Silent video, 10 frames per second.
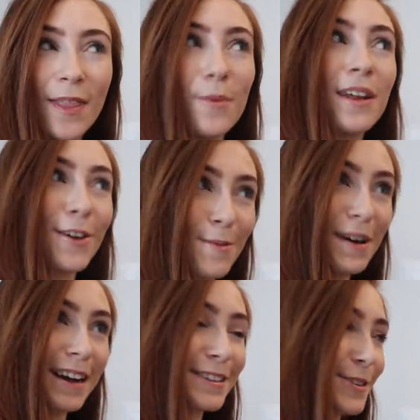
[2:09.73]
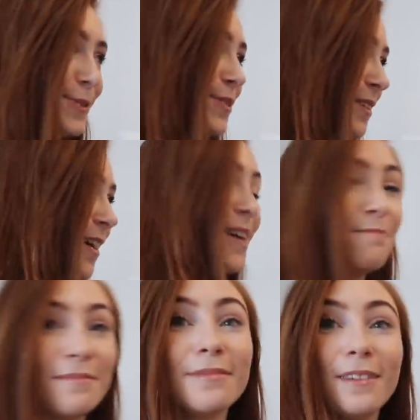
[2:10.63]
and then when I come back soon,
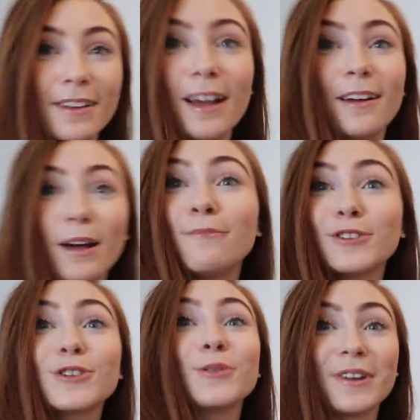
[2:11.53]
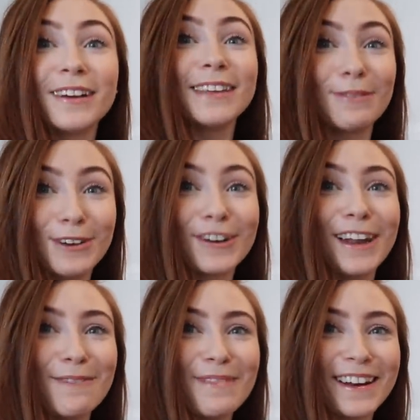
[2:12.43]
I'm sure they will look a
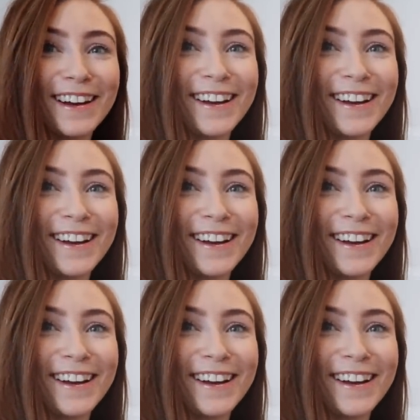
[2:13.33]
lot better.